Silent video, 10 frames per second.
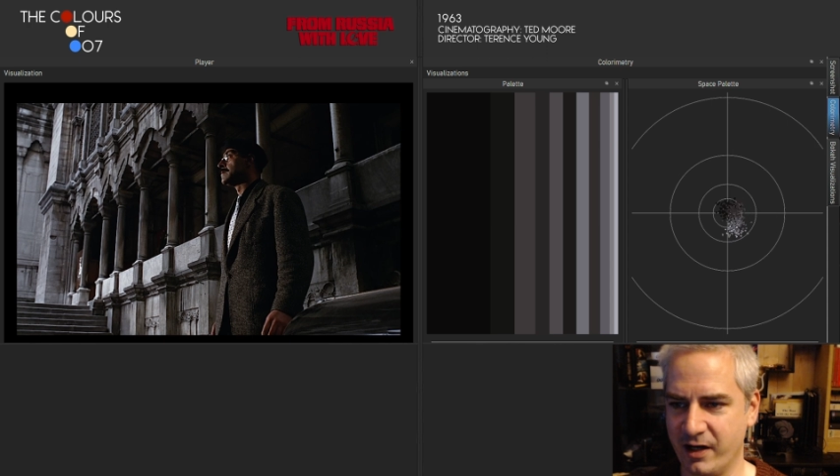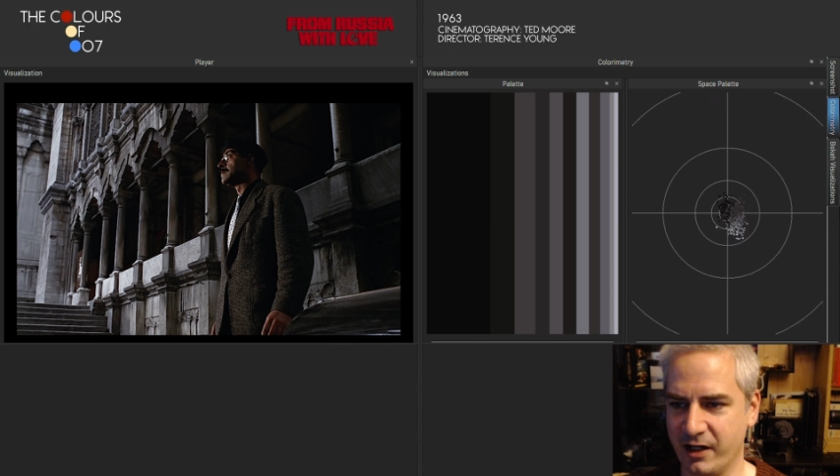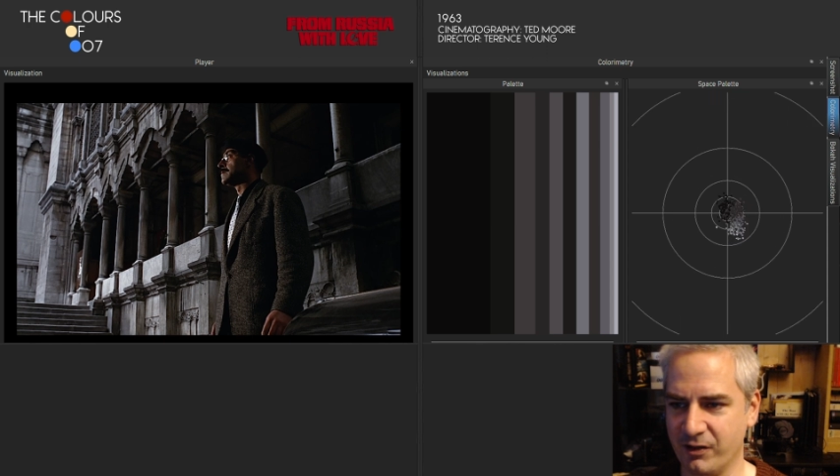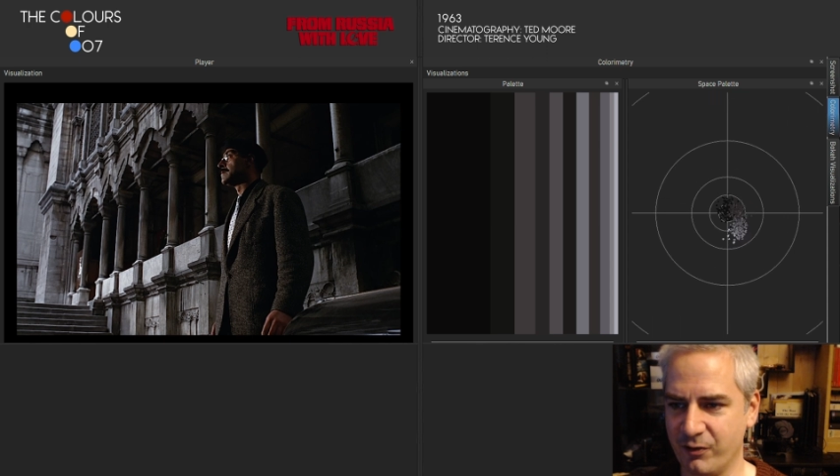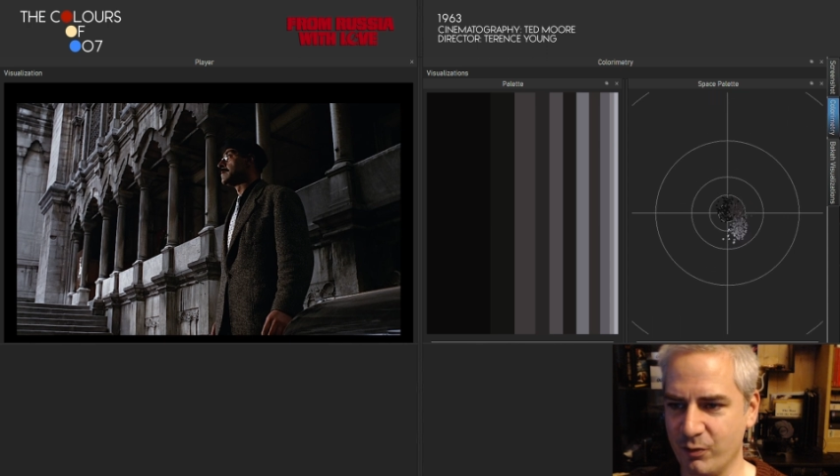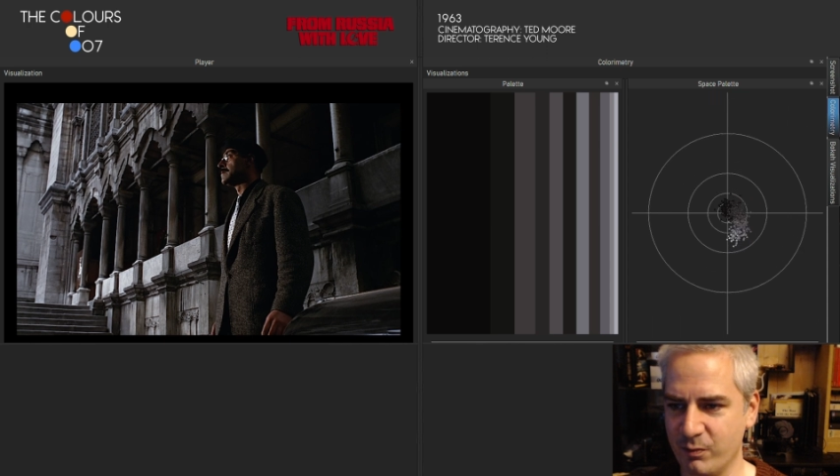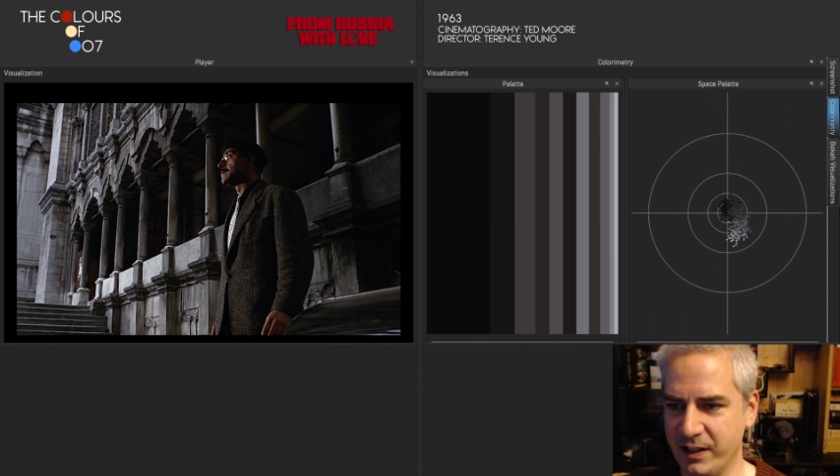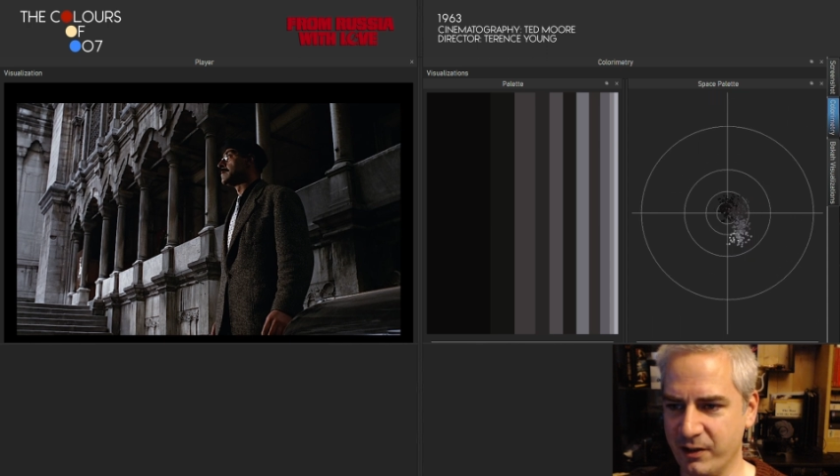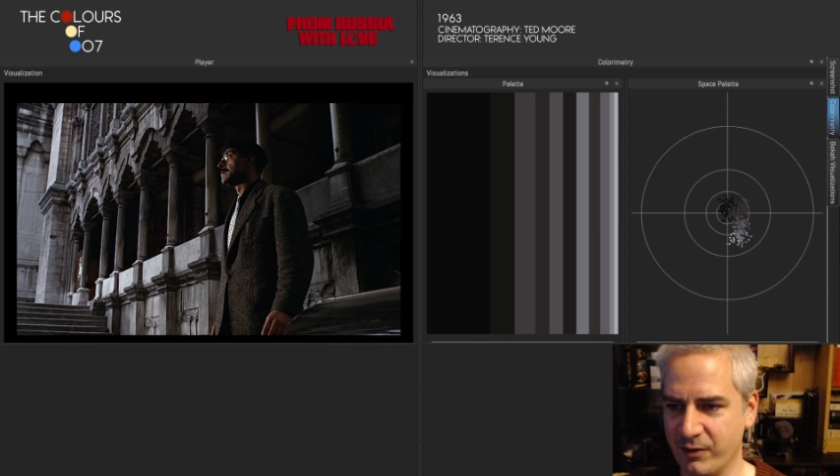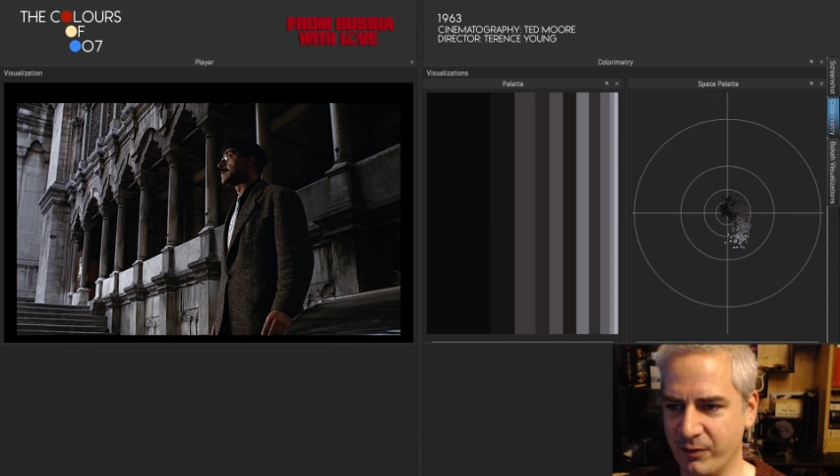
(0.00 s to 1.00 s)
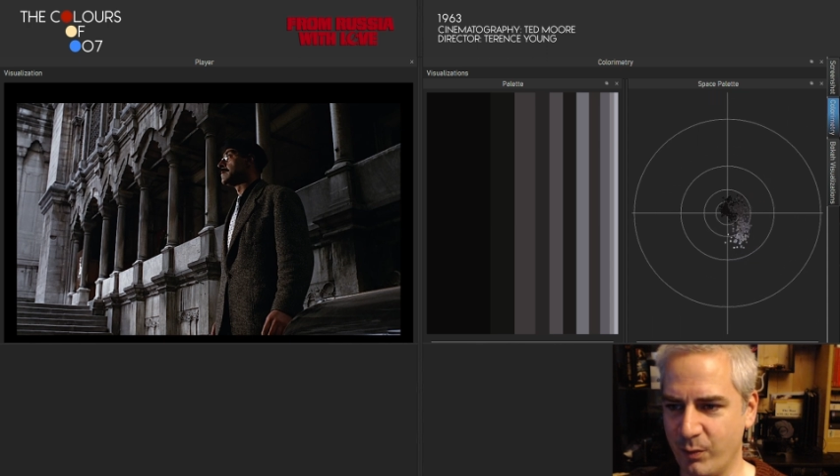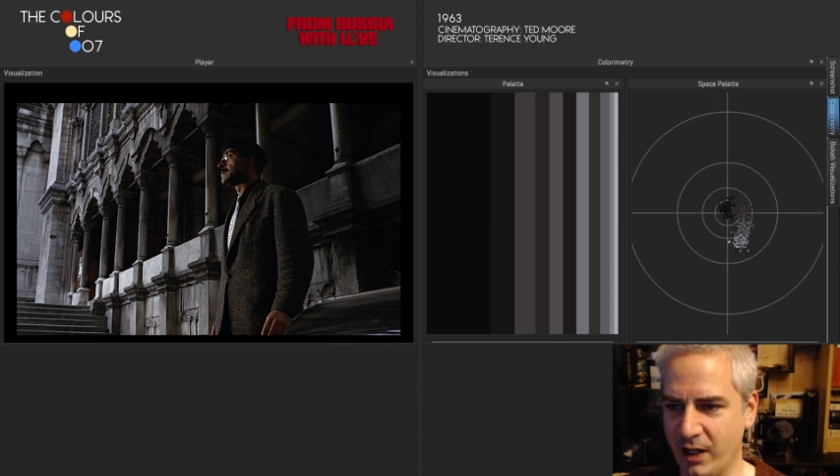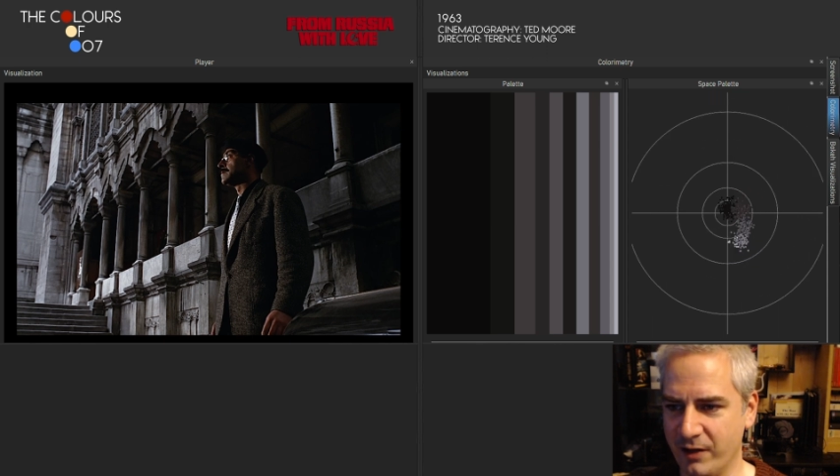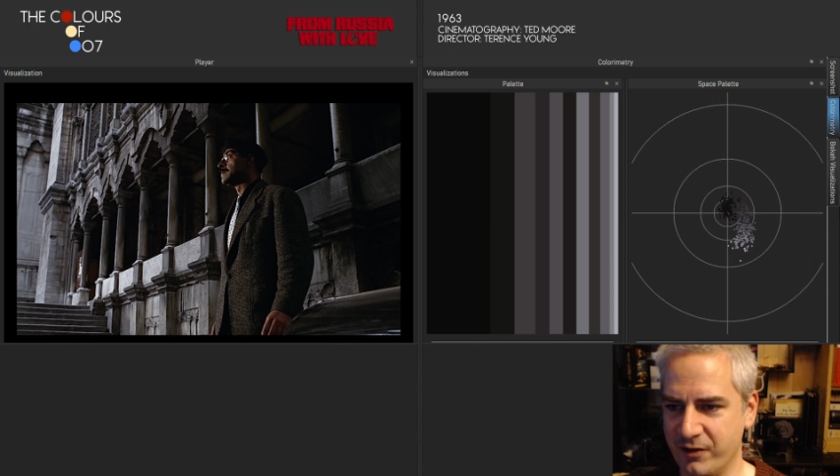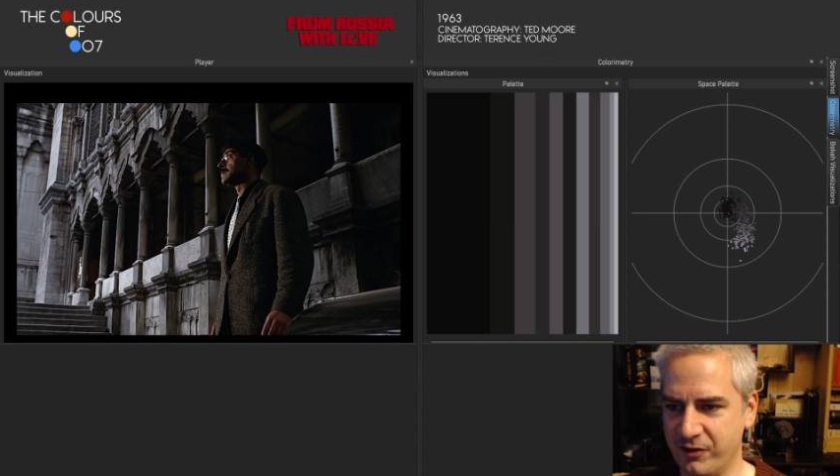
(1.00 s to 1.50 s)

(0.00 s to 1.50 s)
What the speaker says: I can zoom in here as well.